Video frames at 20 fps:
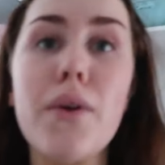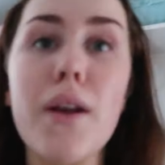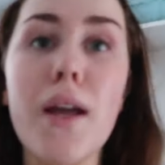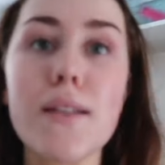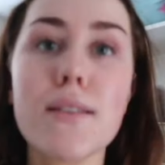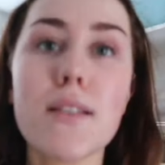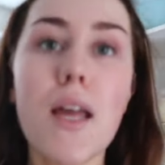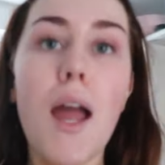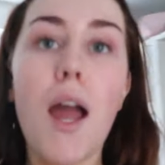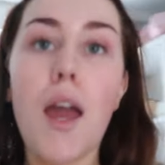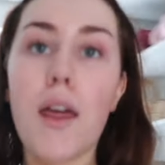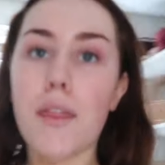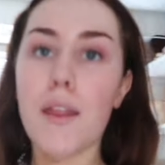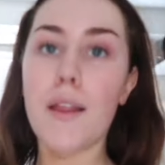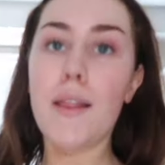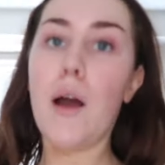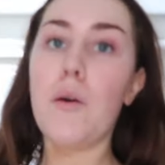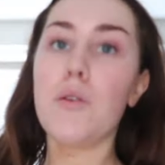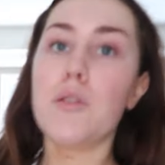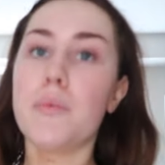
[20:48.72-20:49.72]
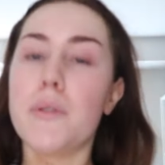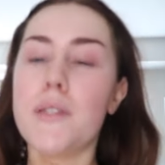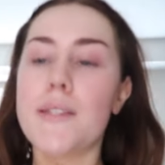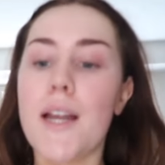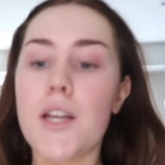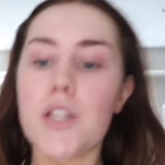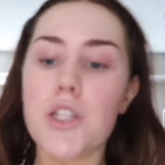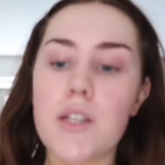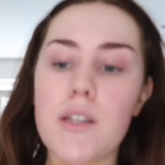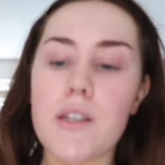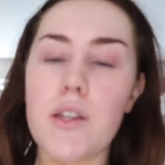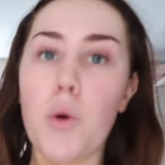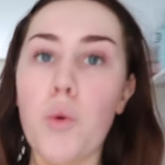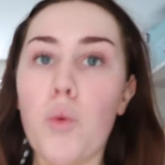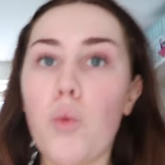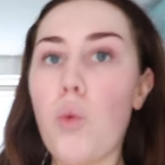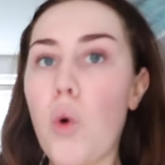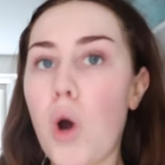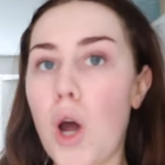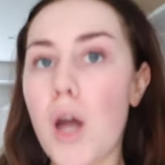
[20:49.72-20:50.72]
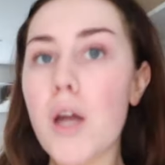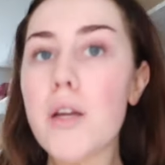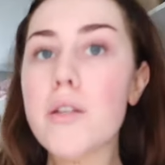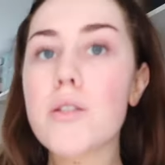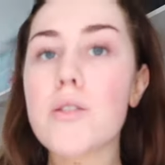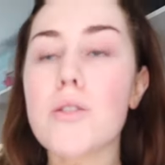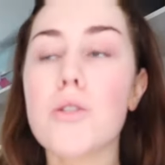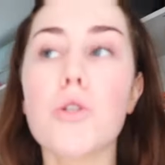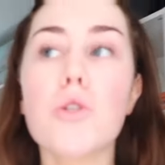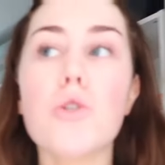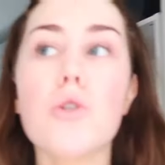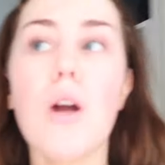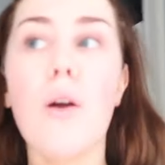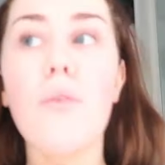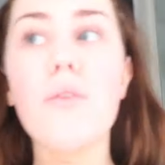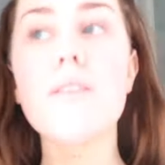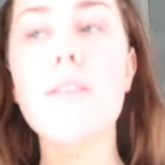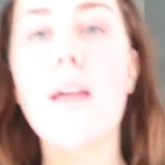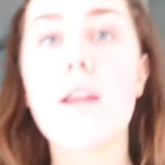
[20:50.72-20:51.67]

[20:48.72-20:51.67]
when I say I think that was potentially the worst Trafford